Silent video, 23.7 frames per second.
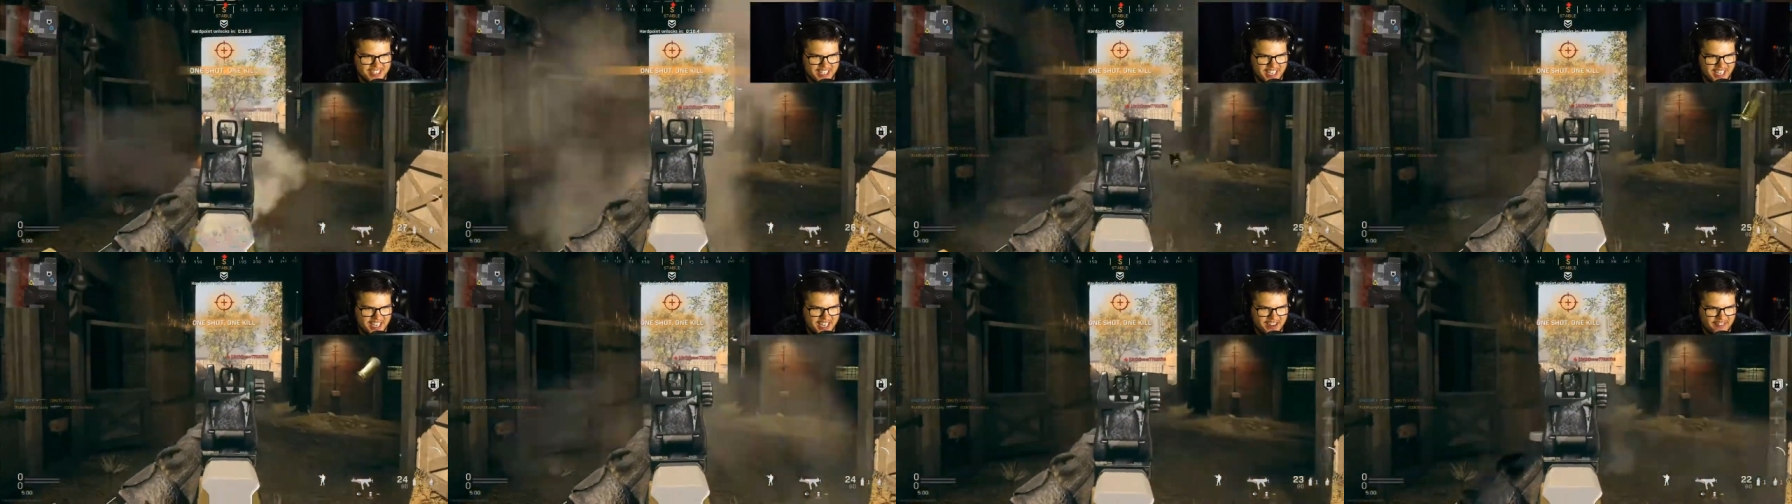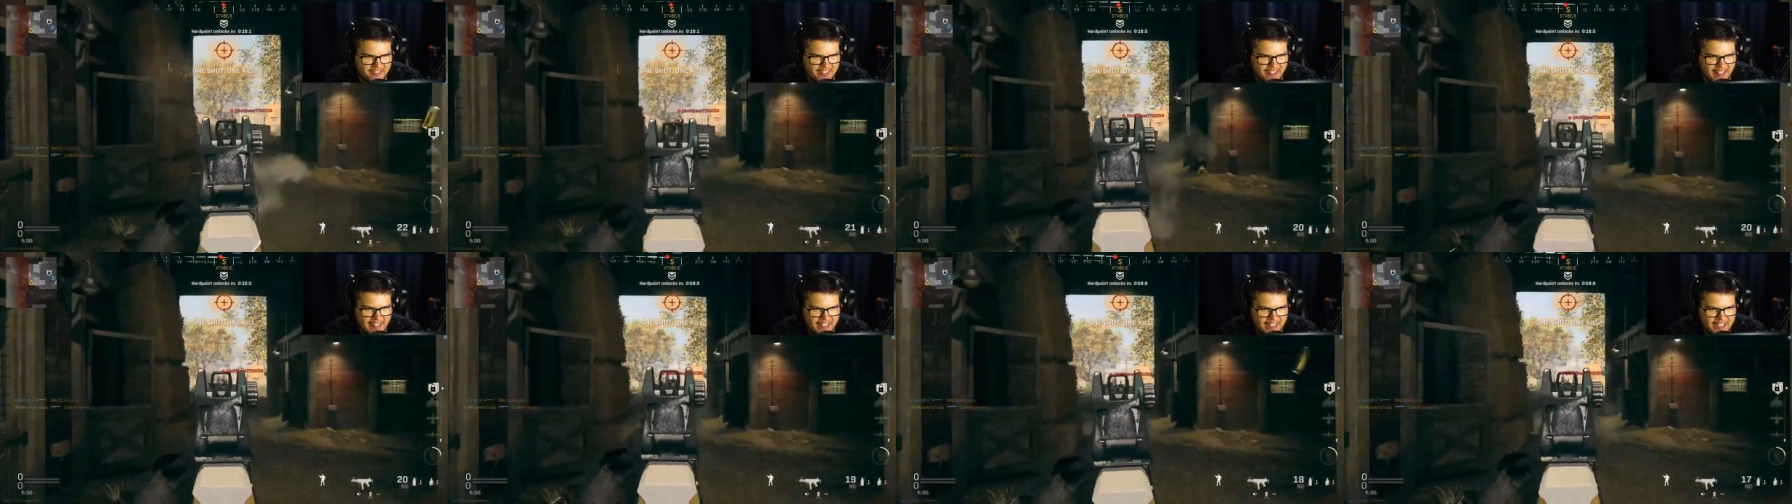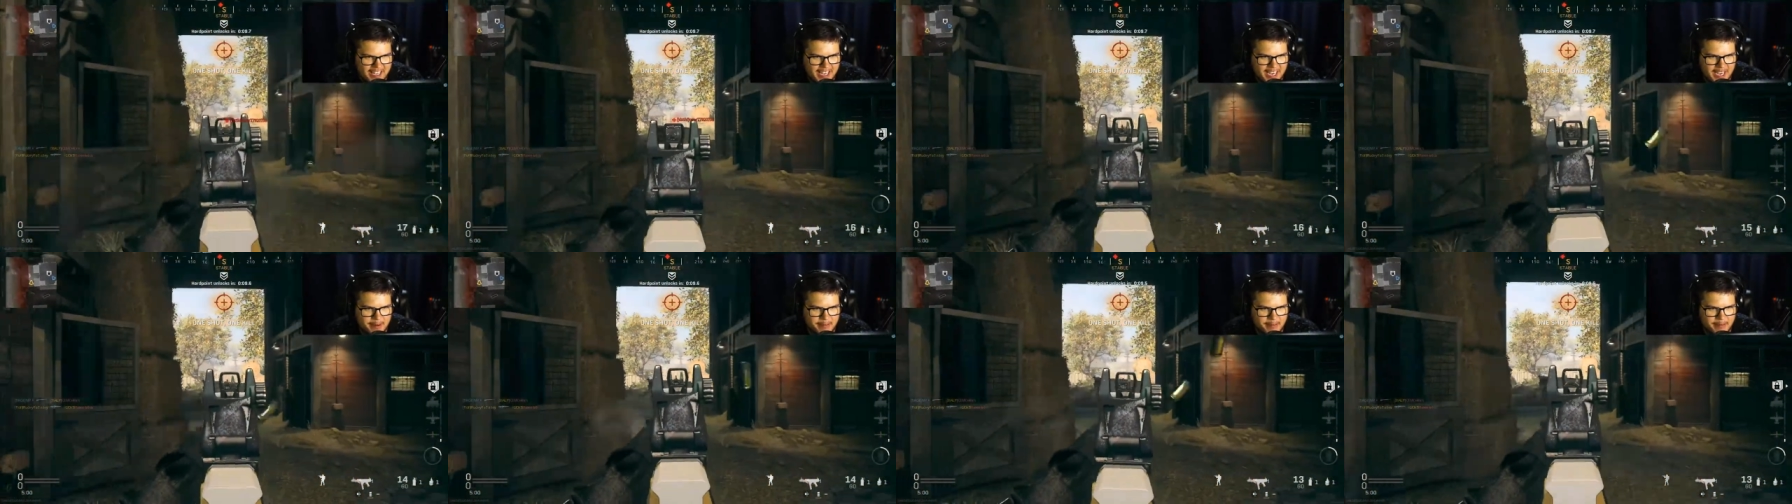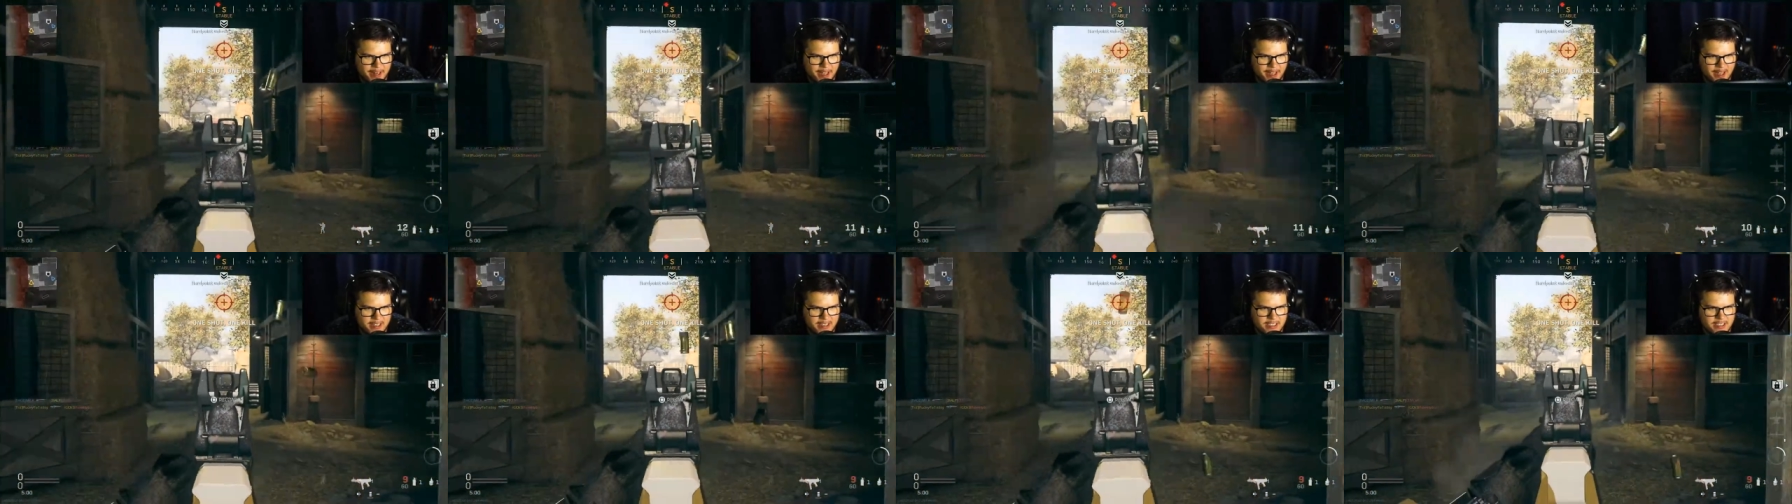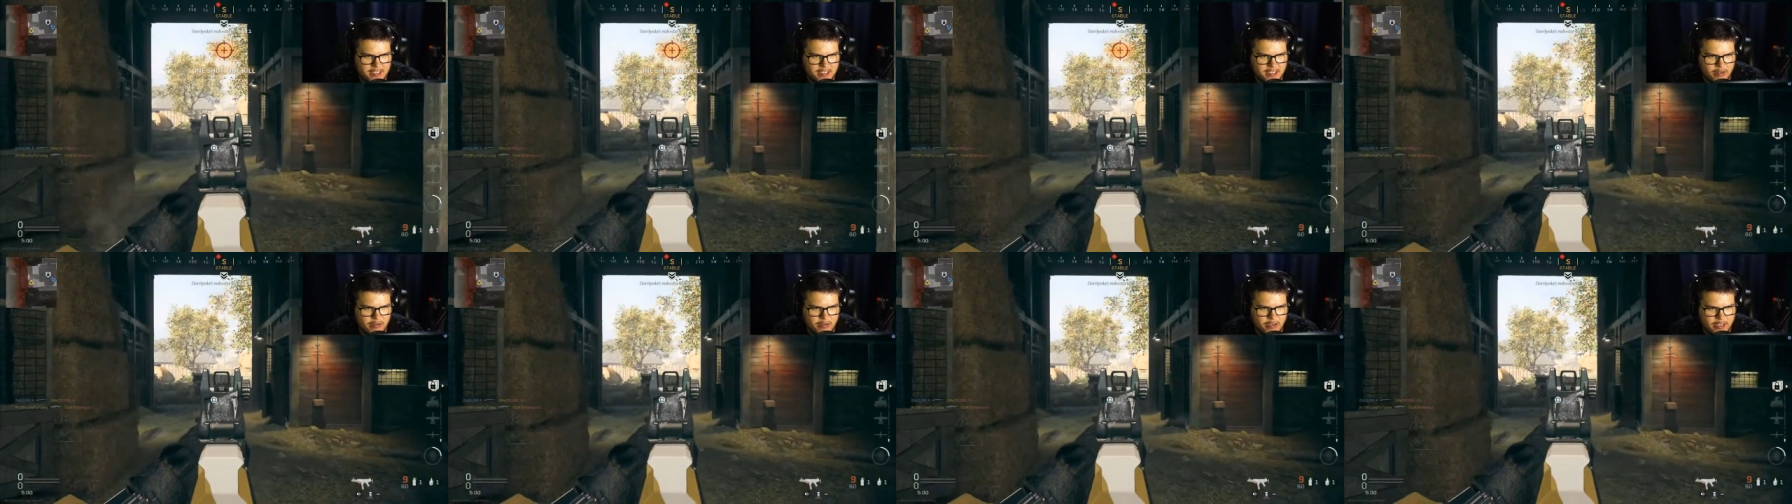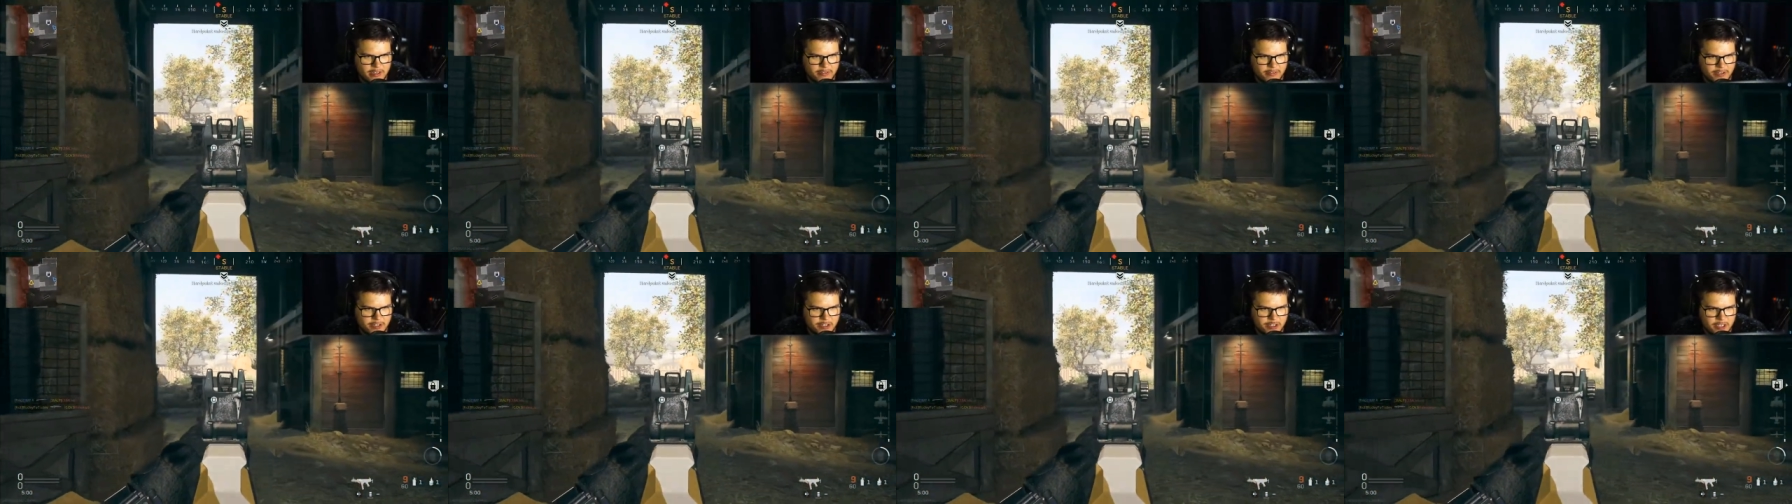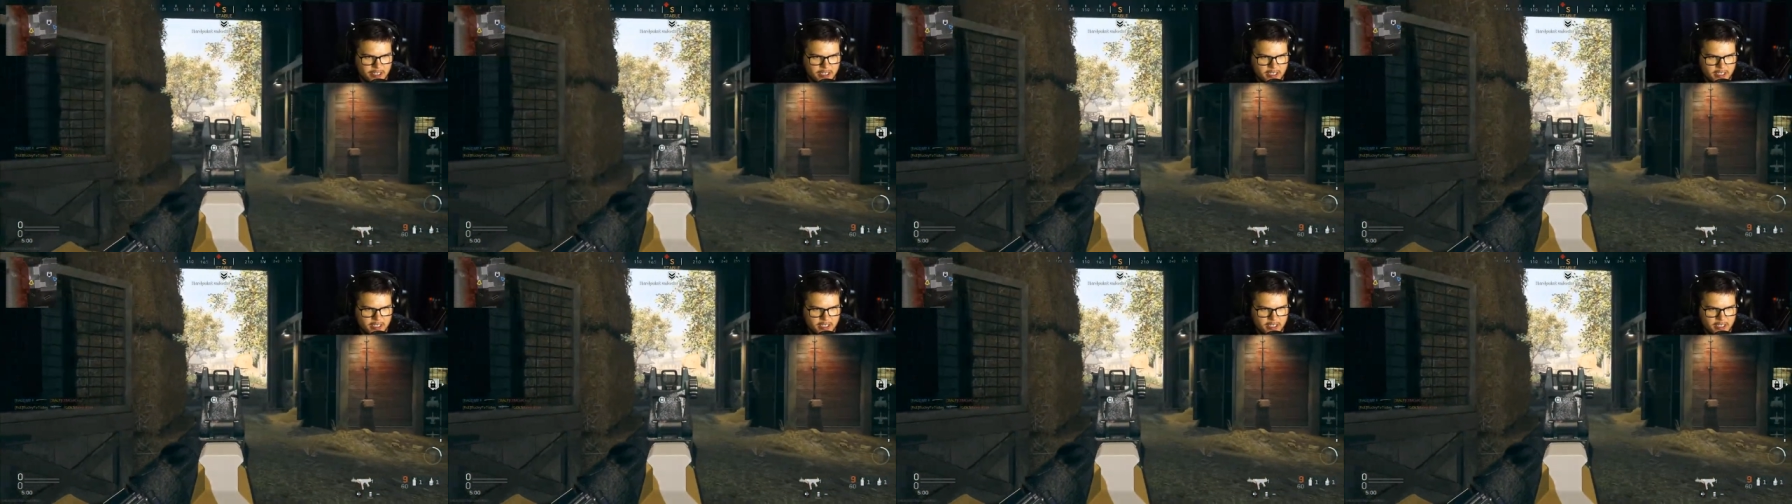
the game. I'm nuts. Don't even try